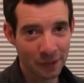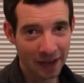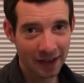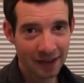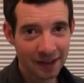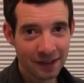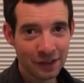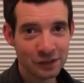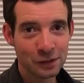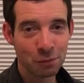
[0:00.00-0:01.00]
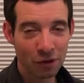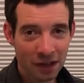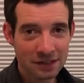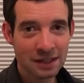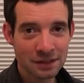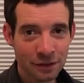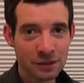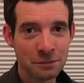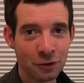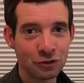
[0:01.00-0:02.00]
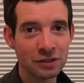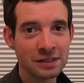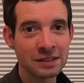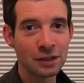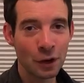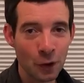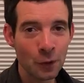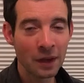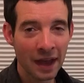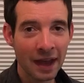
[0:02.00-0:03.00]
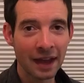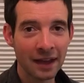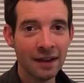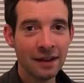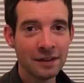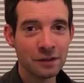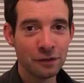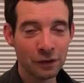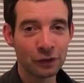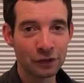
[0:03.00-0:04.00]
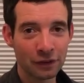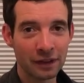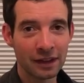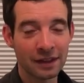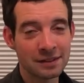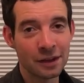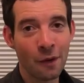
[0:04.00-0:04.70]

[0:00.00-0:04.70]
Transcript: Okay? So process those emotions. It's okay to feel different things.